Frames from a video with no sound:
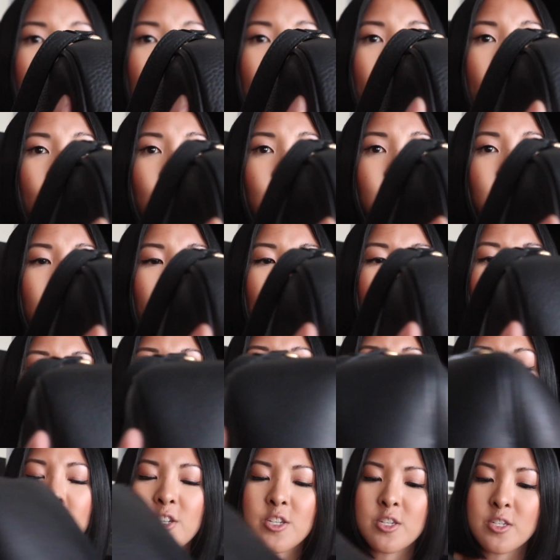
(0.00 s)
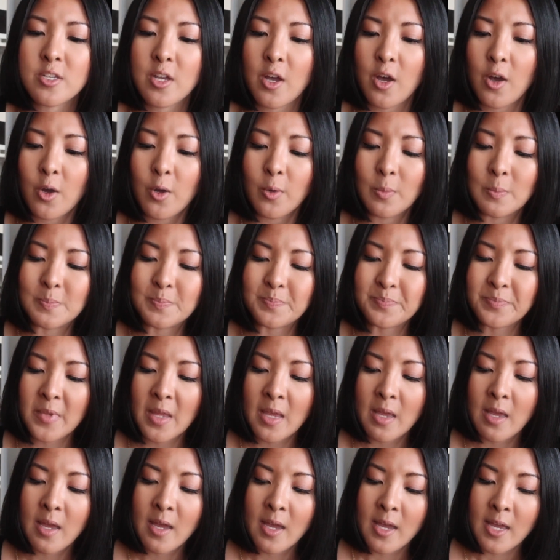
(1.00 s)
that much. So
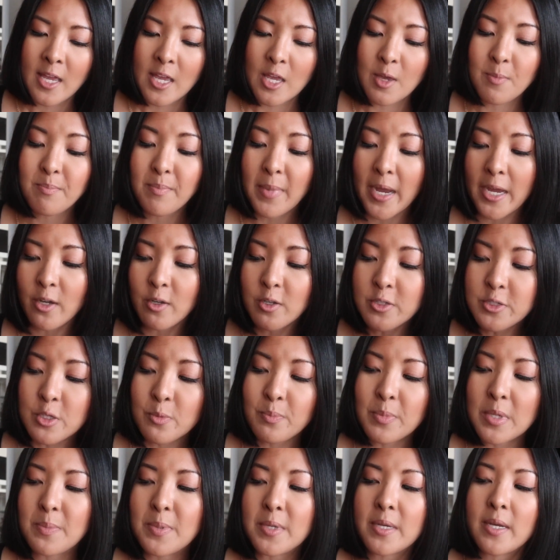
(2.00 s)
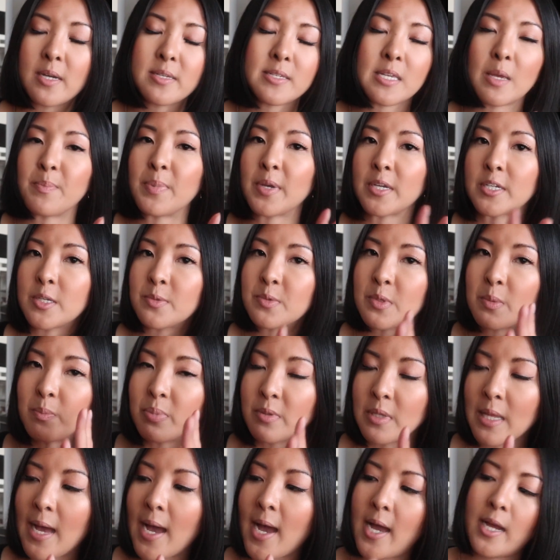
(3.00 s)
it might also be because I picked up the
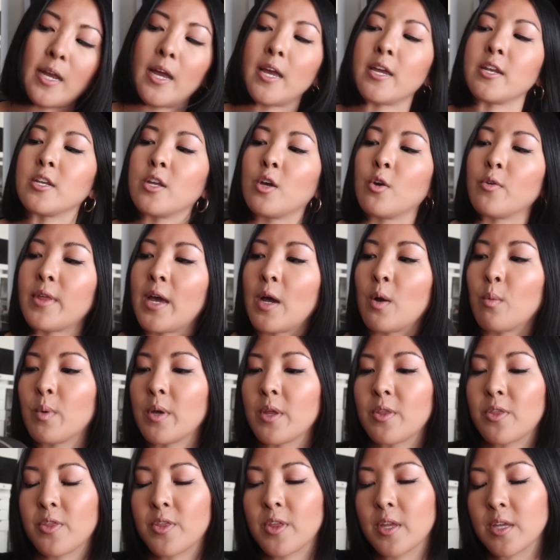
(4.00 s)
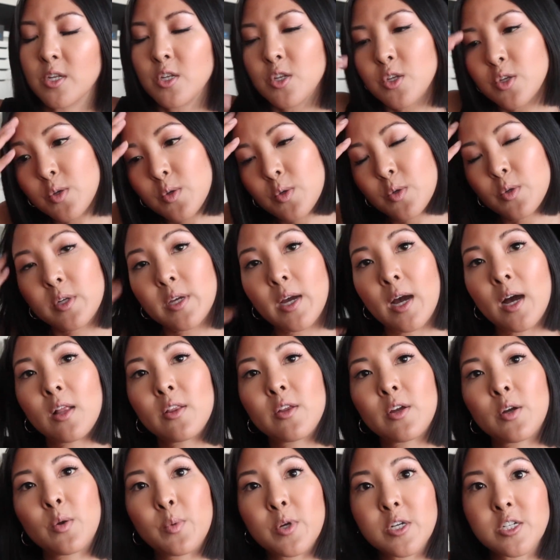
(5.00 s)
black. I know that with the nude
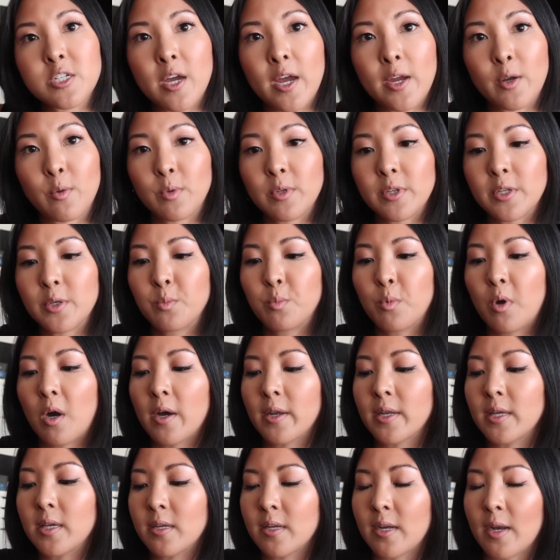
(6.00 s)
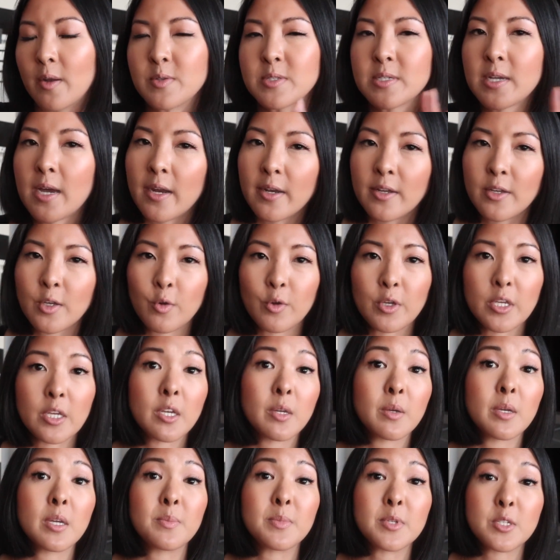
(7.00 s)
color, which I really wanted, and I was kind of going
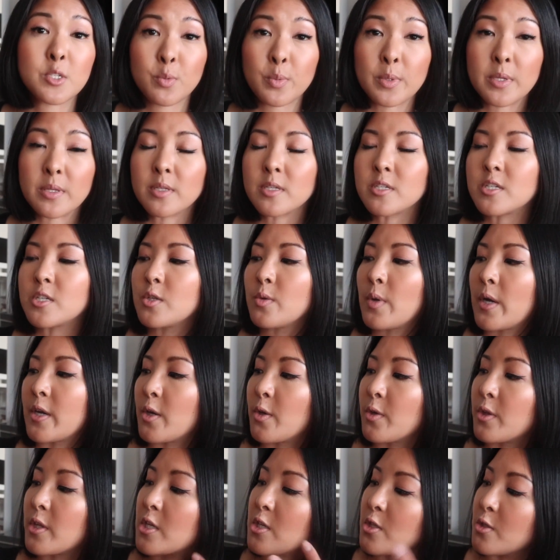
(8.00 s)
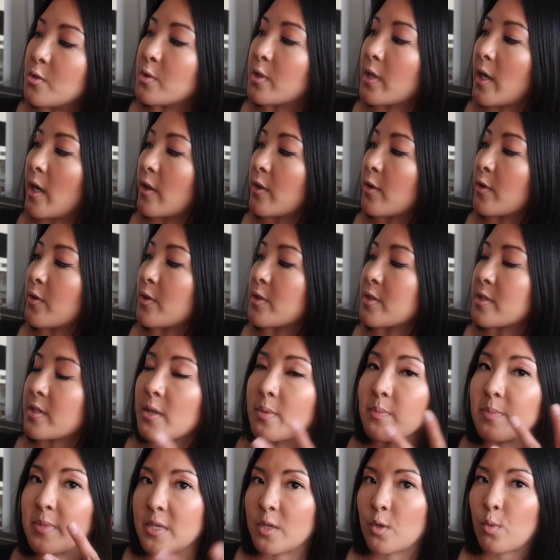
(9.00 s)
in between the two. I know the nude color, there
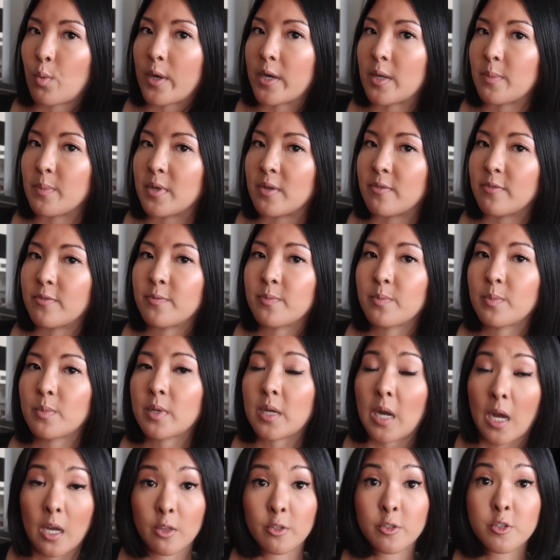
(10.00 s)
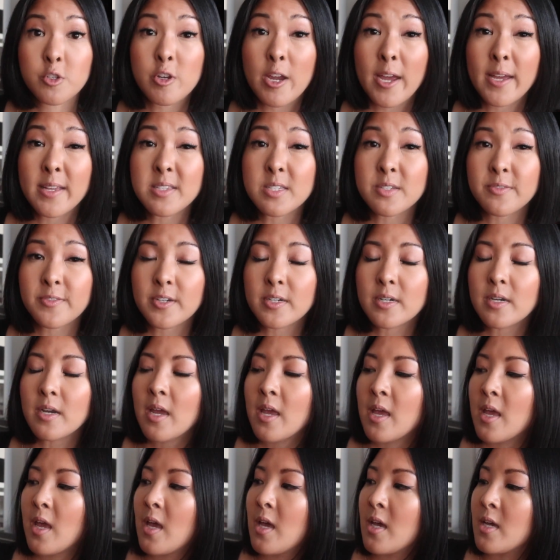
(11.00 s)
can be quite a bit of color transfer,
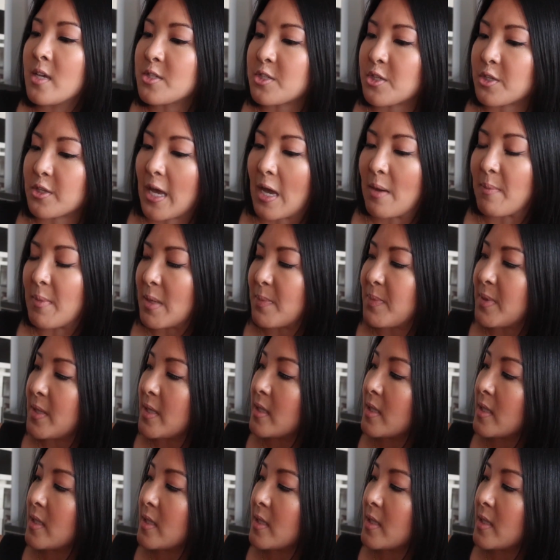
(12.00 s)
so that might be